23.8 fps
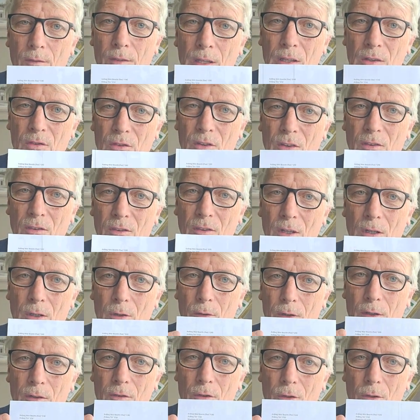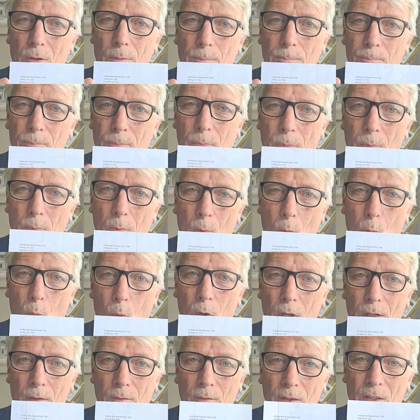these distilleries here,
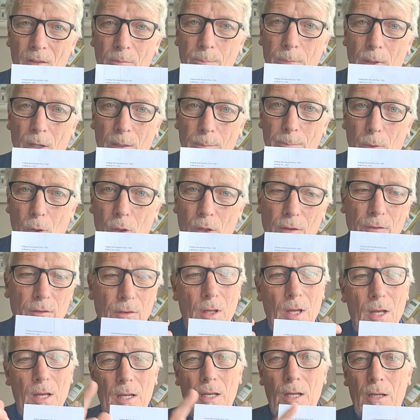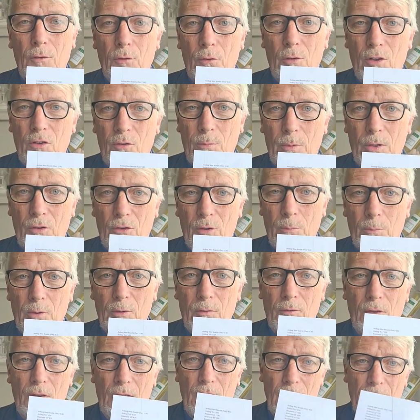one of these bad boys is responsible
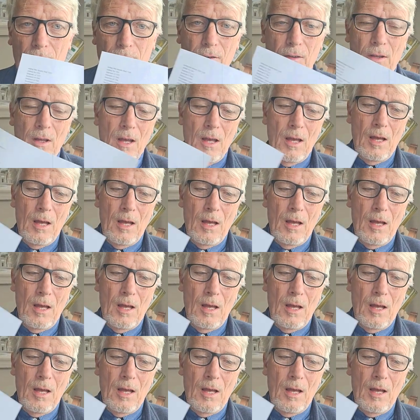for this.